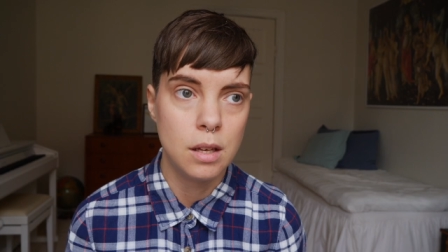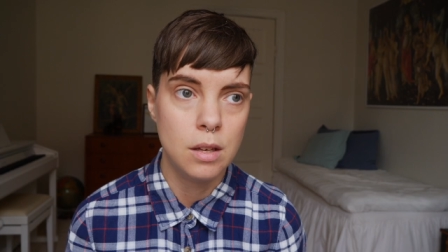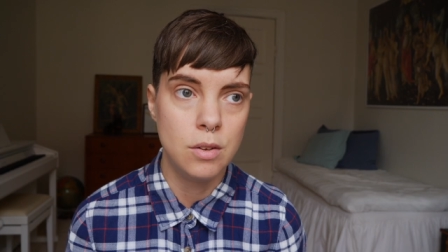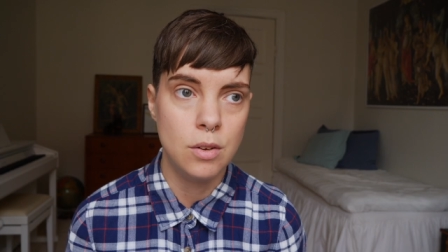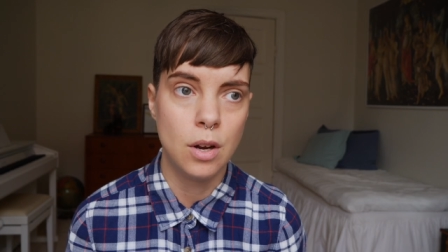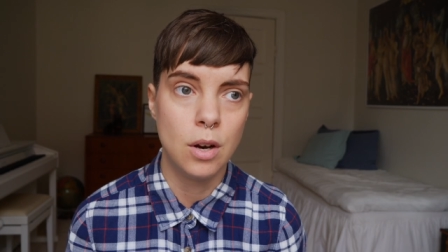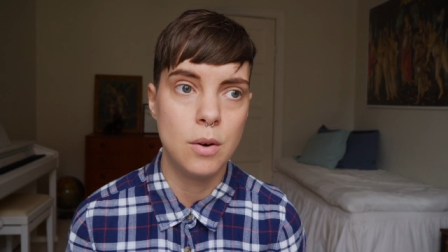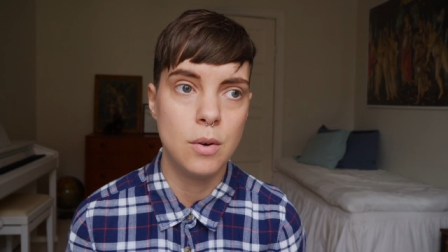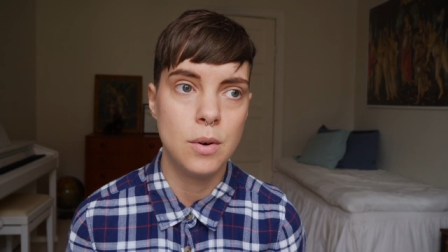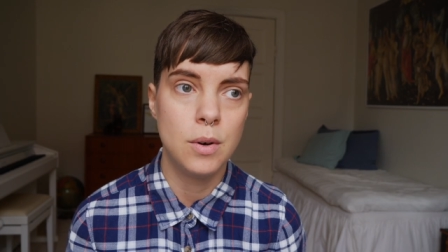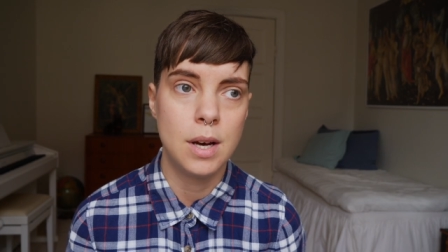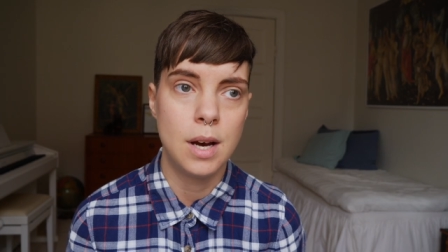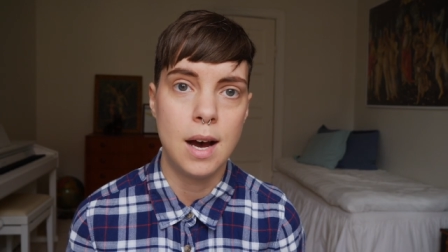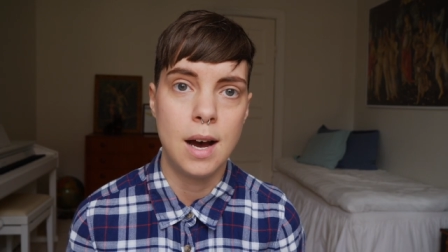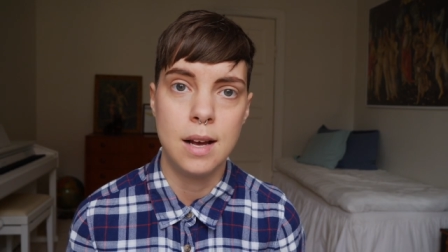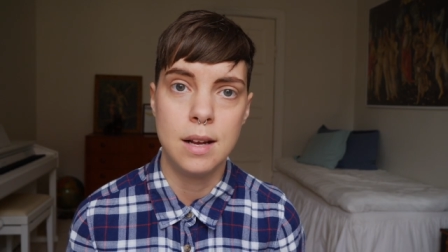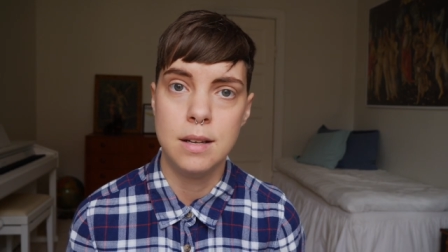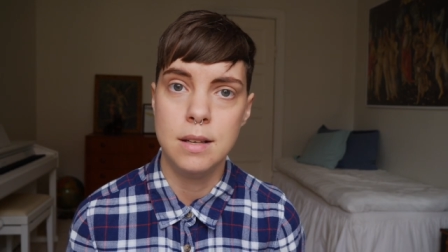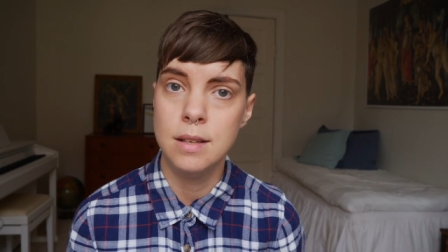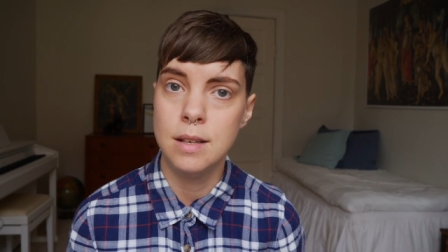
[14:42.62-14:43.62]
you know
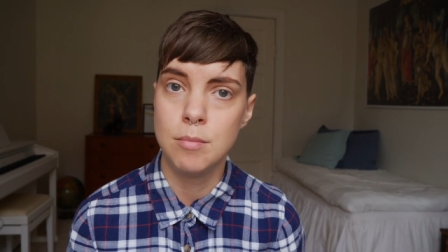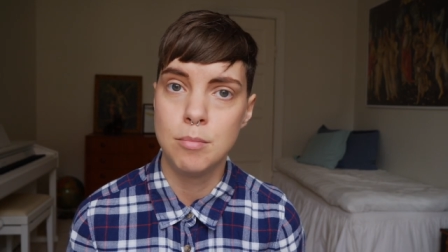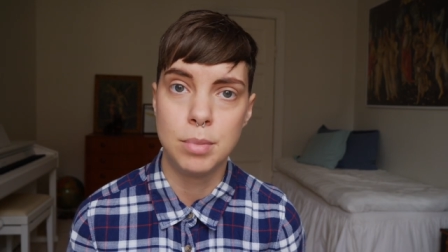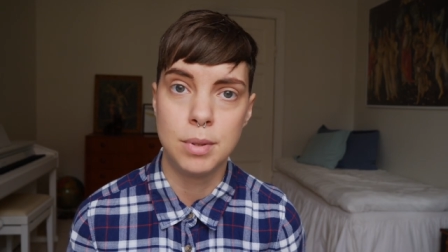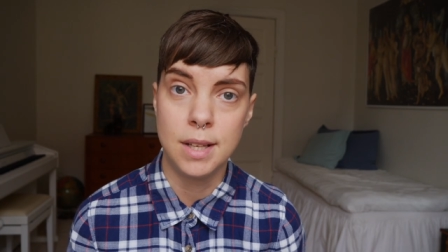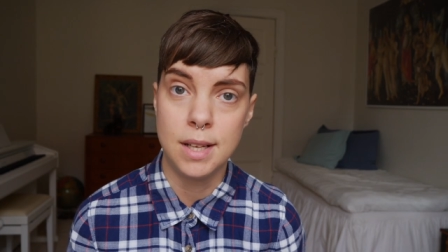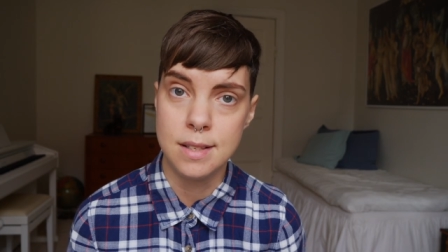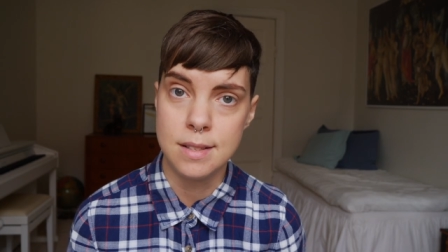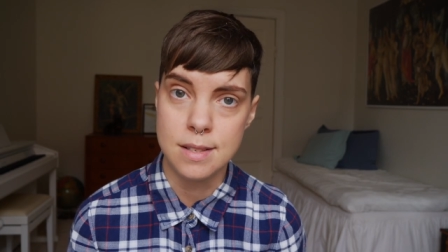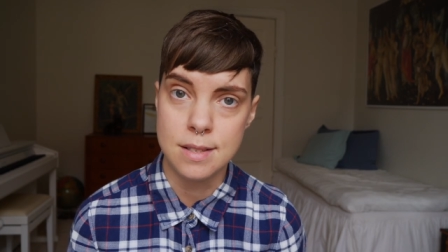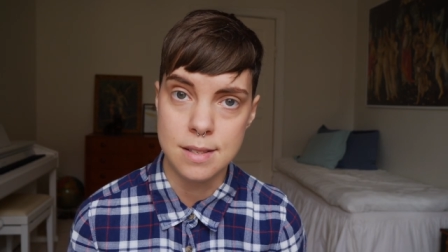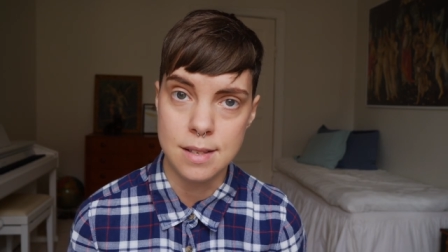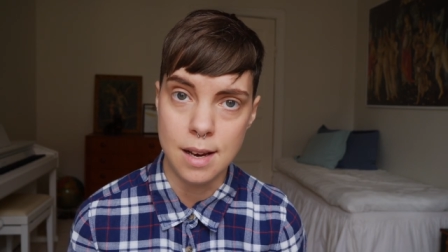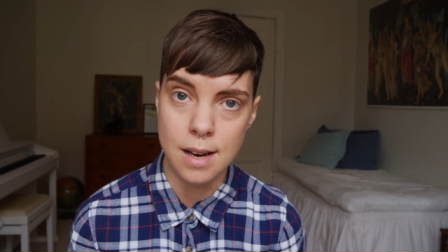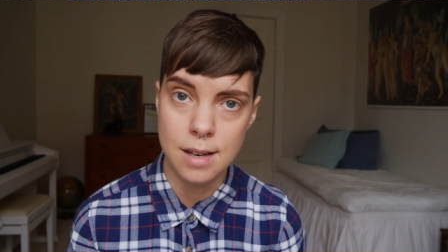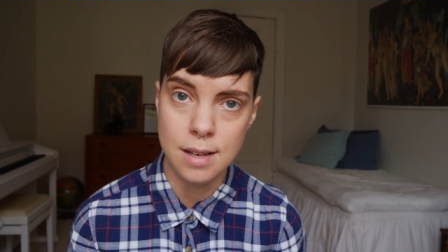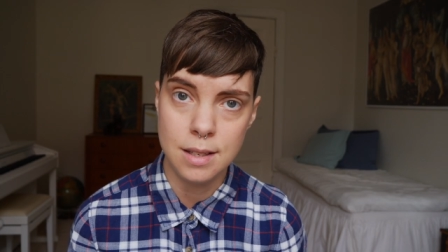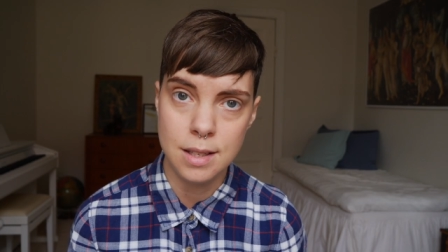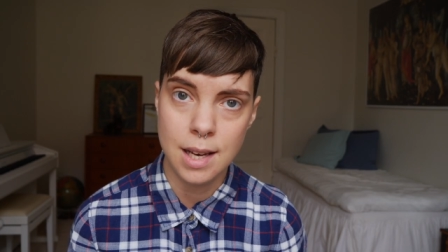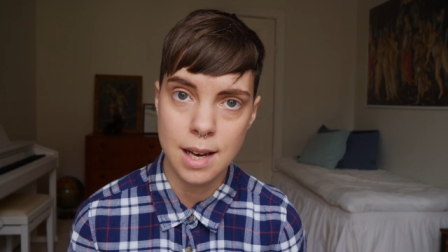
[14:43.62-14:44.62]
hiding in plain
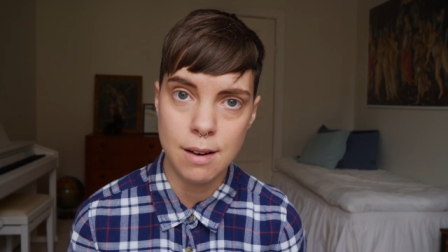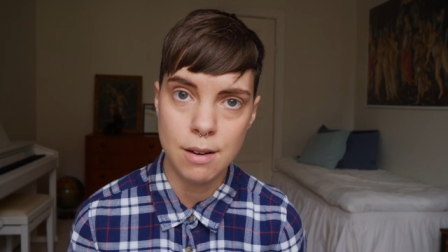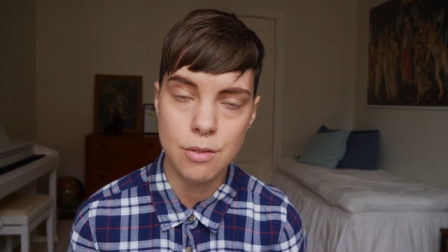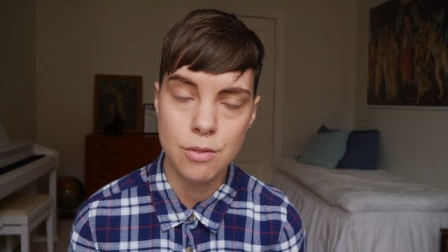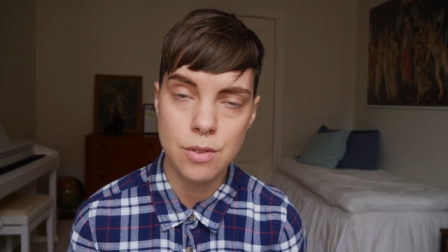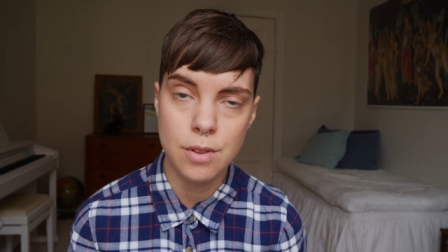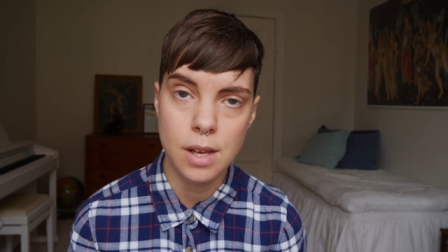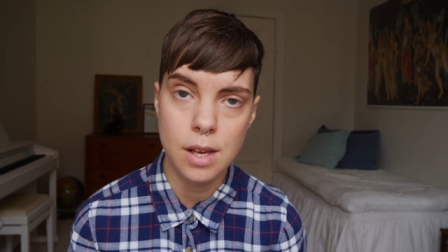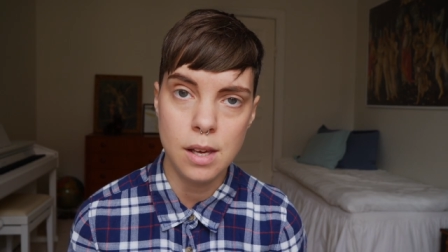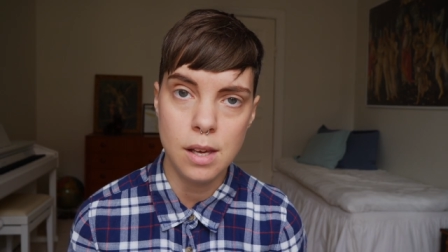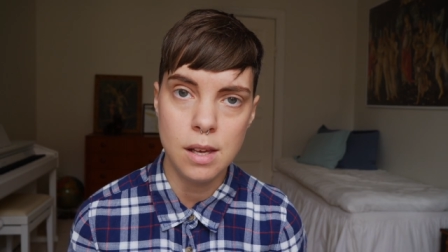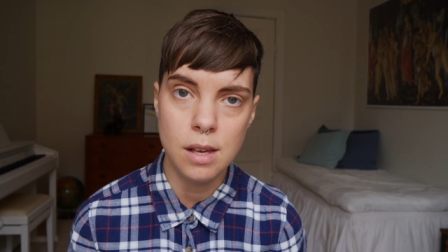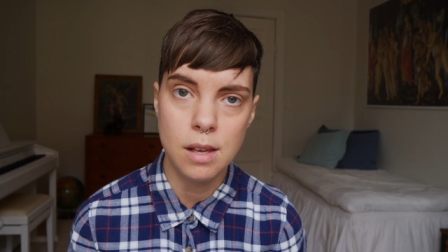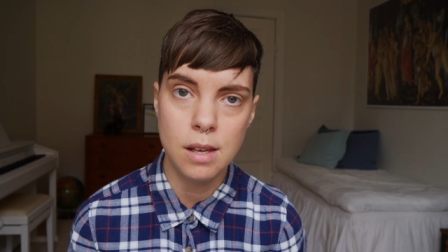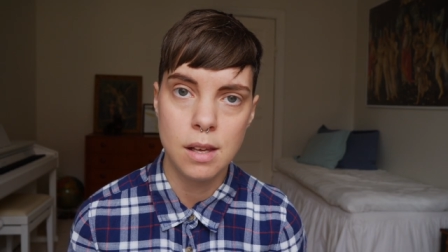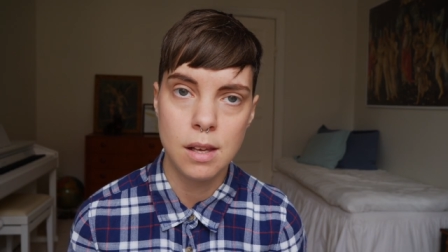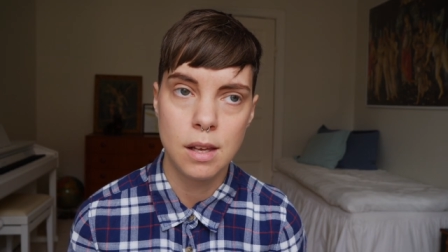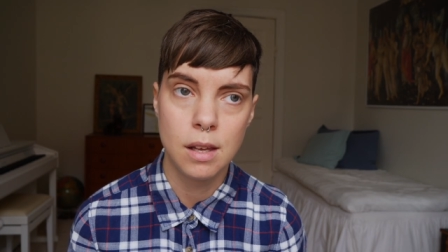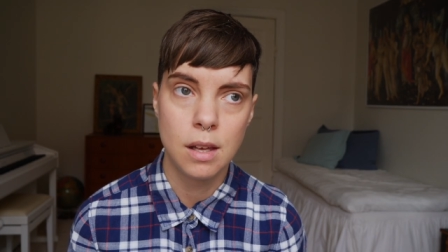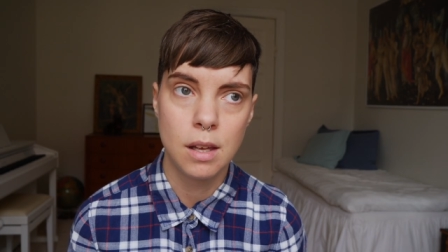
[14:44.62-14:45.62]
sight kind of thing